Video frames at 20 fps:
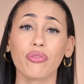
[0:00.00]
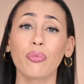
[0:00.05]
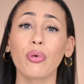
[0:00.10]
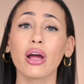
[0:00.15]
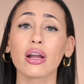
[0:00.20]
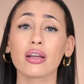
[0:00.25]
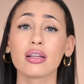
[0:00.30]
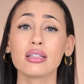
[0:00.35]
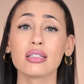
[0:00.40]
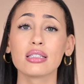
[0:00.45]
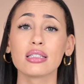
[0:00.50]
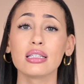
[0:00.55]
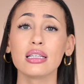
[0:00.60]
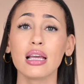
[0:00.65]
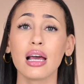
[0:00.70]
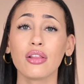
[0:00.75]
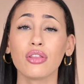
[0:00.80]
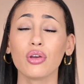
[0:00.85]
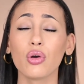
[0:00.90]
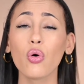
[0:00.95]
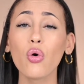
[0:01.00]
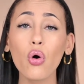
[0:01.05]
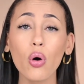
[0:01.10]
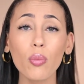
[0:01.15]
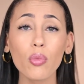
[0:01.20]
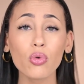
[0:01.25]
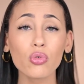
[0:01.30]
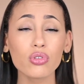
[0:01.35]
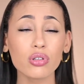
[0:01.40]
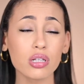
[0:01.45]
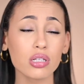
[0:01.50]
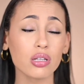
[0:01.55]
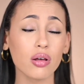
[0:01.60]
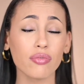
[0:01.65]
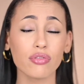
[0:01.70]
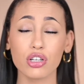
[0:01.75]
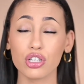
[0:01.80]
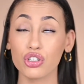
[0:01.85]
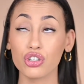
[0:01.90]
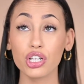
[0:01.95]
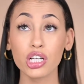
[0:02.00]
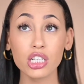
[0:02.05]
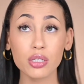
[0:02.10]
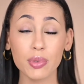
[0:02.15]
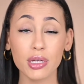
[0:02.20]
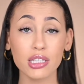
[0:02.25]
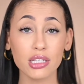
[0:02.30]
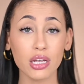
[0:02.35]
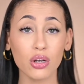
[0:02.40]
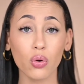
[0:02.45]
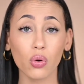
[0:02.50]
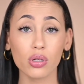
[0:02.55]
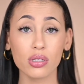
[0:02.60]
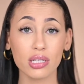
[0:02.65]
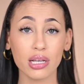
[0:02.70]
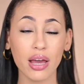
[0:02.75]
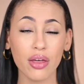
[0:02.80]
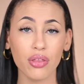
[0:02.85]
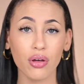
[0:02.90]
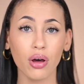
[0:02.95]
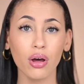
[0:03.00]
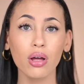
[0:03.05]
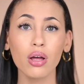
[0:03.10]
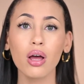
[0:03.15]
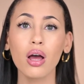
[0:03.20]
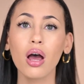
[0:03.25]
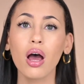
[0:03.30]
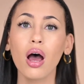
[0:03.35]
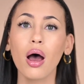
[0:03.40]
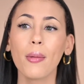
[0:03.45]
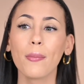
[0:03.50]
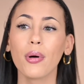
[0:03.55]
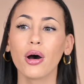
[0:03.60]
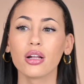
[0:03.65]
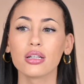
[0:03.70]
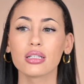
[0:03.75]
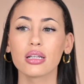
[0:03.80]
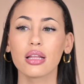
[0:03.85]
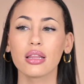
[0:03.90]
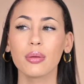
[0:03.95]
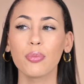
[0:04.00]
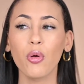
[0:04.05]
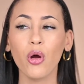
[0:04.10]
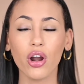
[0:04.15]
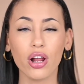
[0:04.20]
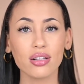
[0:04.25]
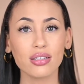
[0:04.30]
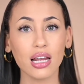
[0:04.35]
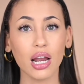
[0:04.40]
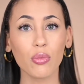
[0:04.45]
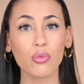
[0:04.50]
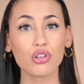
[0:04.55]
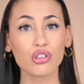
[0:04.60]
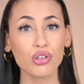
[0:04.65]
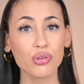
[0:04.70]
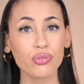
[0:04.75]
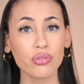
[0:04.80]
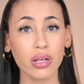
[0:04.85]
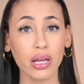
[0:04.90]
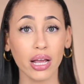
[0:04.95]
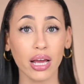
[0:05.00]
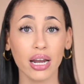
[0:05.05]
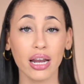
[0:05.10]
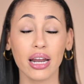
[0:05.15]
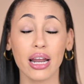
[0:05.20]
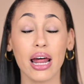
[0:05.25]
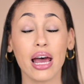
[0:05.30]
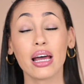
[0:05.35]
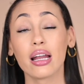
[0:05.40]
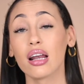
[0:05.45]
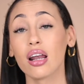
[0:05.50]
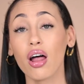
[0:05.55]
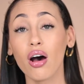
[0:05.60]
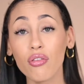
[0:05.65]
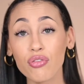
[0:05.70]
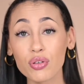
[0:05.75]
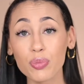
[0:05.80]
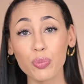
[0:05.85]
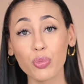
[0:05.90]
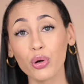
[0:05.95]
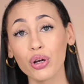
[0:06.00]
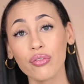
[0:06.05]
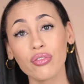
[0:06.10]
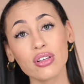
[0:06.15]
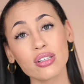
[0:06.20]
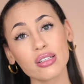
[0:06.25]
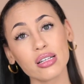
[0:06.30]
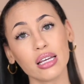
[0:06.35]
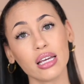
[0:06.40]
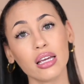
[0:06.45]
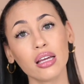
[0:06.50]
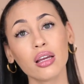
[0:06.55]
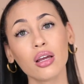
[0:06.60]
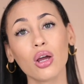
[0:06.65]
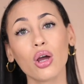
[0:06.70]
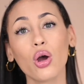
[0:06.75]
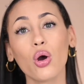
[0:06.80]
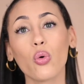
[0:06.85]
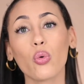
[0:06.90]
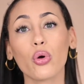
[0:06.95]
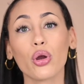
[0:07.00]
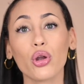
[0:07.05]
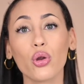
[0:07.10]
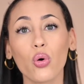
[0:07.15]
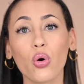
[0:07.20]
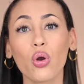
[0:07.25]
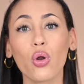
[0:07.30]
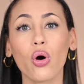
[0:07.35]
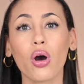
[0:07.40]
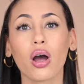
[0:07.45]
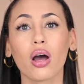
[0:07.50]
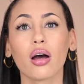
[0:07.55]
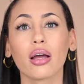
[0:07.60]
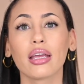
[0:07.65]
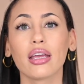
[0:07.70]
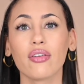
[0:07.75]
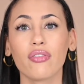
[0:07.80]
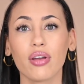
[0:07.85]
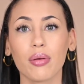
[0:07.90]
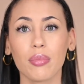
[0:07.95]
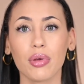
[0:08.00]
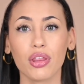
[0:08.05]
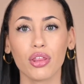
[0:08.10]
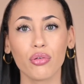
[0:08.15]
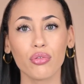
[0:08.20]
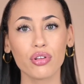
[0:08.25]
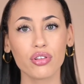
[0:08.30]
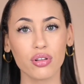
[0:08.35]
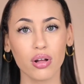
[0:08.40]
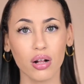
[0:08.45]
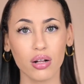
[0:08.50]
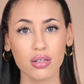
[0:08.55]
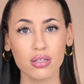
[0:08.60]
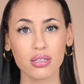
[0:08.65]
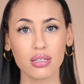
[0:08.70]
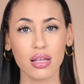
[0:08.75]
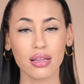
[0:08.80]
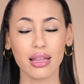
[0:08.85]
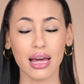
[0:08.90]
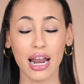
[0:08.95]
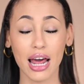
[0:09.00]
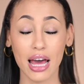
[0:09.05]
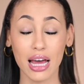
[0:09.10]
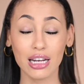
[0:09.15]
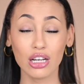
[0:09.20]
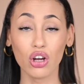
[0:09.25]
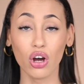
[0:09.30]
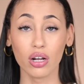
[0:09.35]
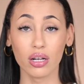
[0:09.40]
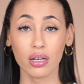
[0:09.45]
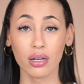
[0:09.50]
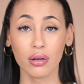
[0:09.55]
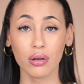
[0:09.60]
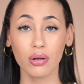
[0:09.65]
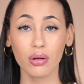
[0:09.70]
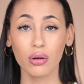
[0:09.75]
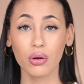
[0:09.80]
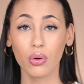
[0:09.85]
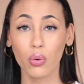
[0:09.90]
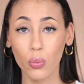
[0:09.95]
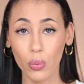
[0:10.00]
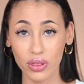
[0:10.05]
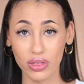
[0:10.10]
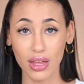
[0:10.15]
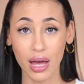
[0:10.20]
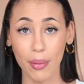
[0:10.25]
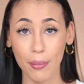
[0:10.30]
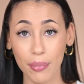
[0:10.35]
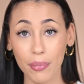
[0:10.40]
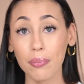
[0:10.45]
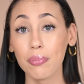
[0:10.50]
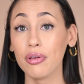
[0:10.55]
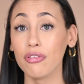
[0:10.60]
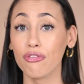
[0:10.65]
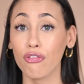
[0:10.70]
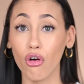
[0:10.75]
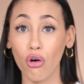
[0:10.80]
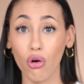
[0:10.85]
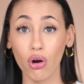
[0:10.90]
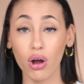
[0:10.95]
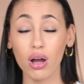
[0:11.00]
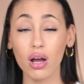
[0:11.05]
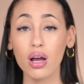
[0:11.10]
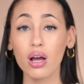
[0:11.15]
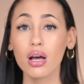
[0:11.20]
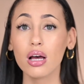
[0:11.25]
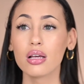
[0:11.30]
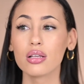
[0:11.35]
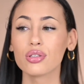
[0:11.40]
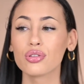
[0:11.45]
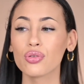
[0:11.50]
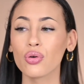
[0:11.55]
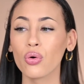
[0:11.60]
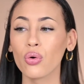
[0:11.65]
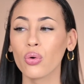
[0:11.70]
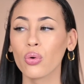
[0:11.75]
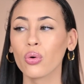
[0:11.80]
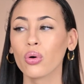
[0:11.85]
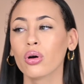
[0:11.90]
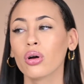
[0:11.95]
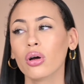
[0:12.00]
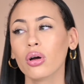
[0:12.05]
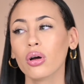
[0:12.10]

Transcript: pregnancy and the hormones and stuff just changed my skin altogether. But the products that I was using and that I had loved previously were no longer giving me the results that I had gotten with them before. So